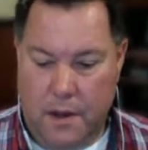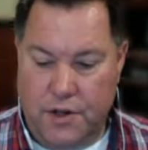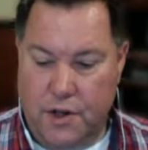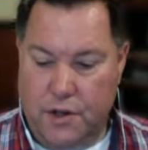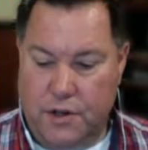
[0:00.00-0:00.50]

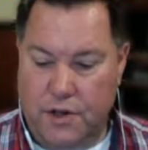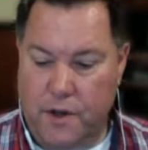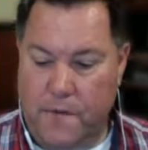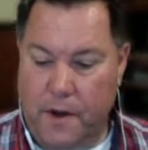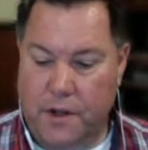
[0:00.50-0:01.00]
Do
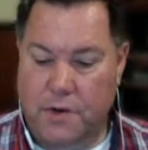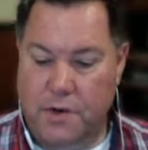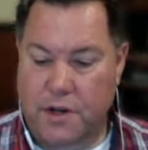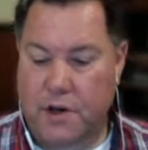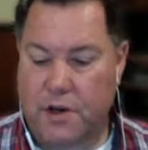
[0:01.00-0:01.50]
you feel this
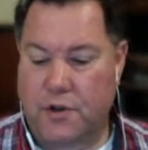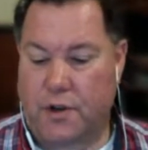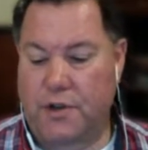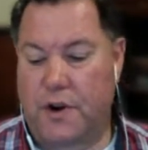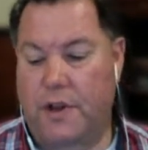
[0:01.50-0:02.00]
was a good
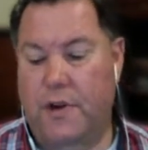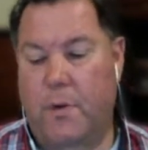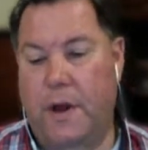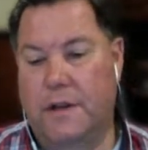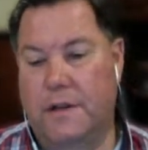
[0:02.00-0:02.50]
drill to strengthen
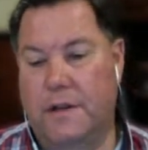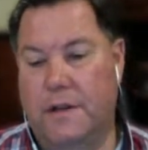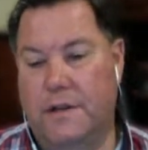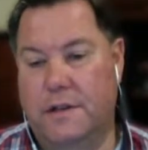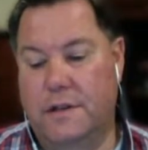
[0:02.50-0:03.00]
your
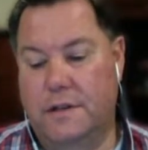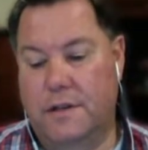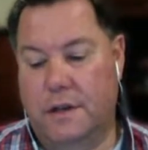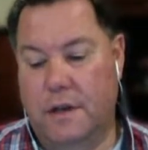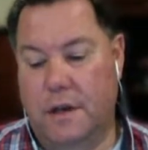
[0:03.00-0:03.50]
weaknesses
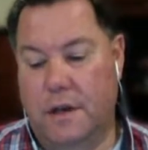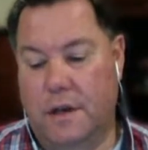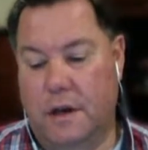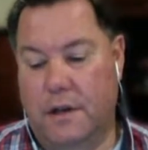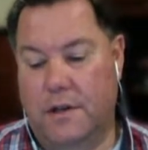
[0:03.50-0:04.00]
and
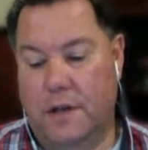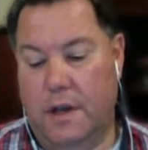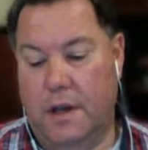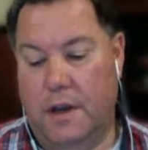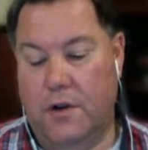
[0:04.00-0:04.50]

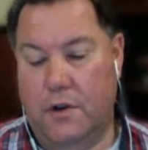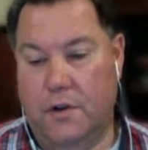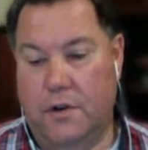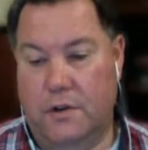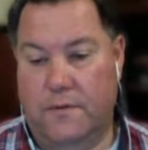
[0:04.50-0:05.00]
your
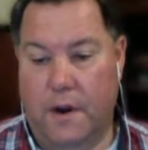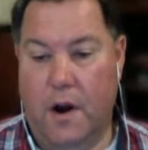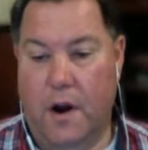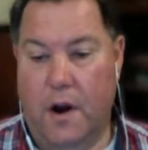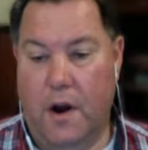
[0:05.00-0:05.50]
to
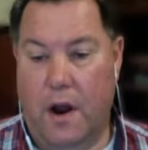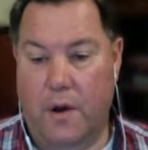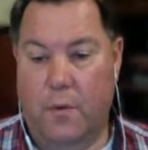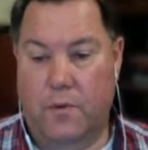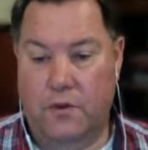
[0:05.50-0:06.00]
figure out
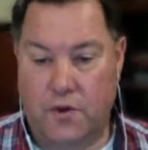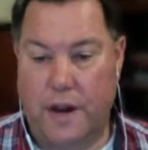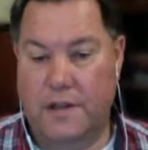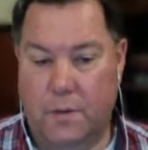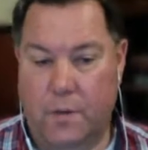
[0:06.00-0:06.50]
your
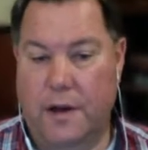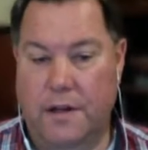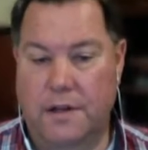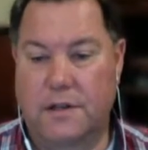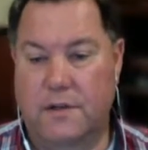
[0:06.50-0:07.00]
strengths and
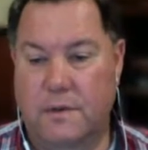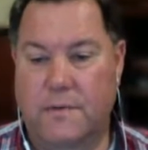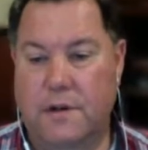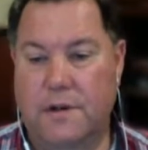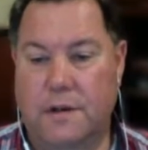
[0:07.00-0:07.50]
weaknesses is what
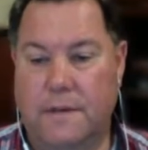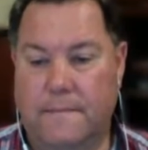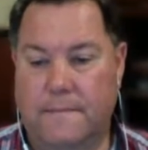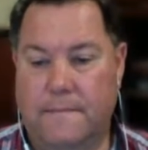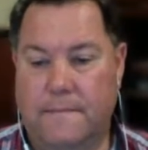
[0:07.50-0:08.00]
I'm trying to say?